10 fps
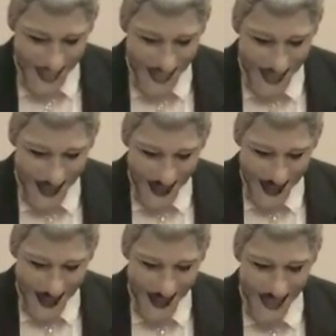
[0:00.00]

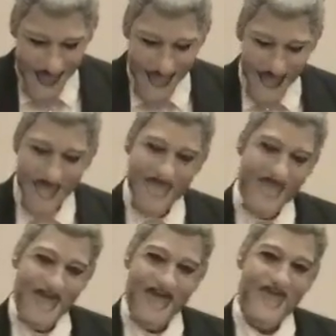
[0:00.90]
But I am here to
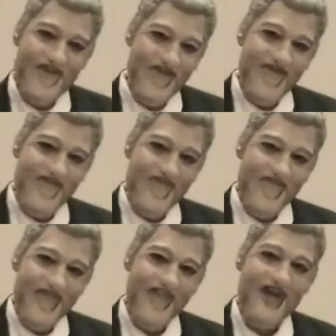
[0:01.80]
tell you
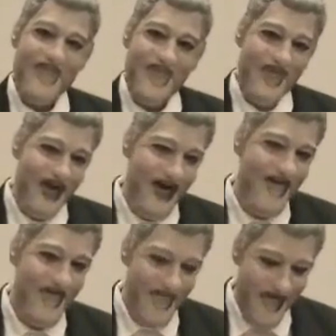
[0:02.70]
that
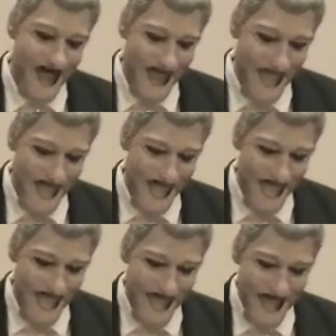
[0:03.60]
Barack
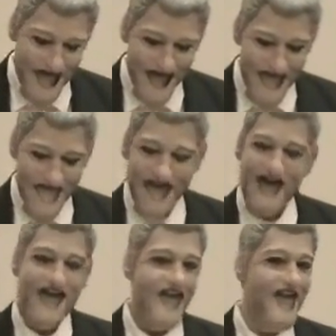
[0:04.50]
Obama is
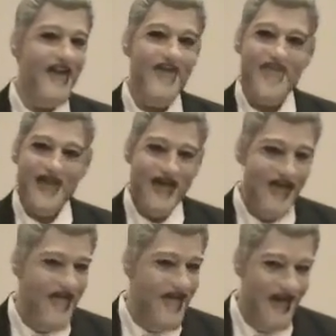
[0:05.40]
not any
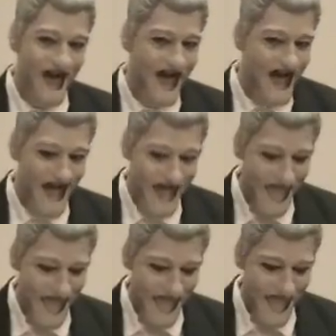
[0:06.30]
blacker than I
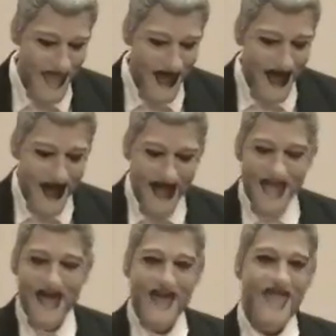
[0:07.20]
am,
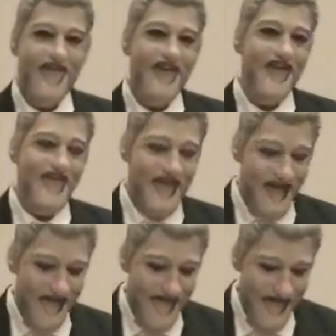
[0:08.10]
and that even if
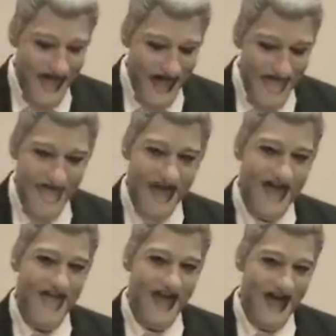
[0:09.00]
he does
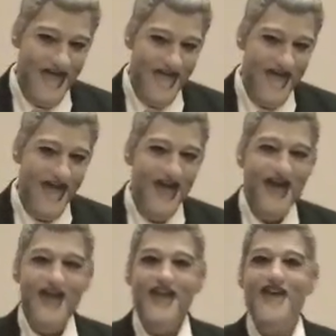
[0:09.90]
get elected,
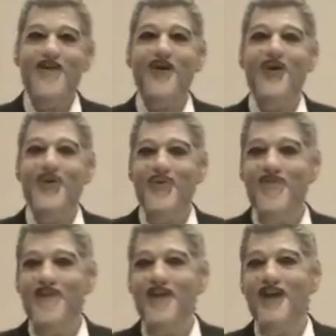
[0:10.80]
he can
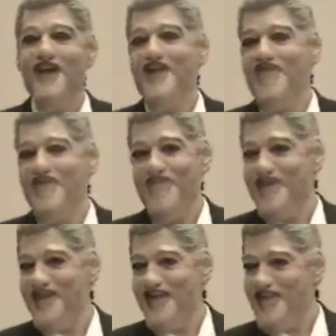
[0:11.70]
only ever
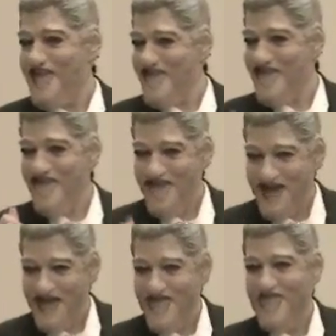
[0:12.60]
be the
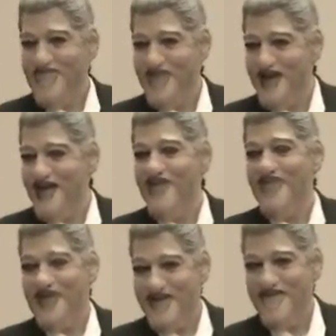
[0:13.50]
second
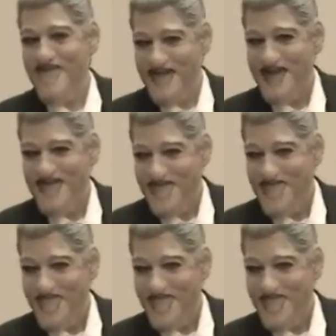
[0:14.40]
black president.